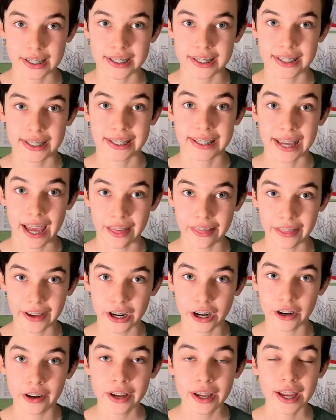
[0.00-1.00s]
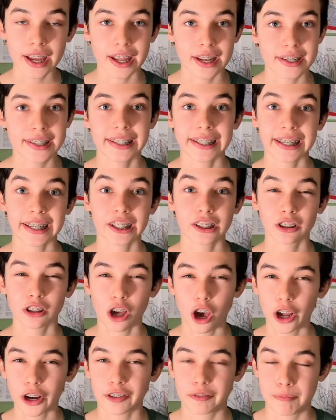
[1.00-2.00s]
to get there and take a
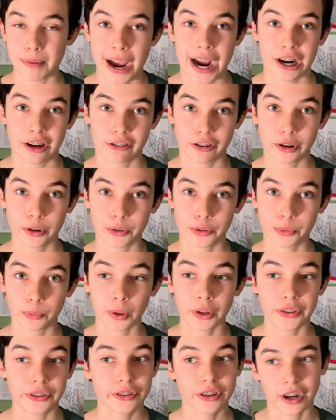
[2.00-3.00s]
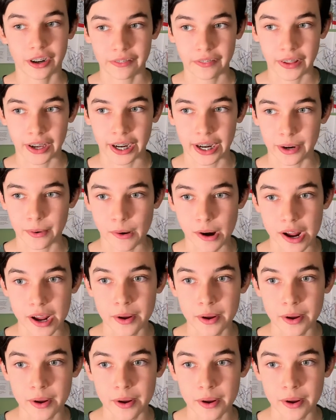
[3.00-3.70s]
lot of back roads once you're off the highway.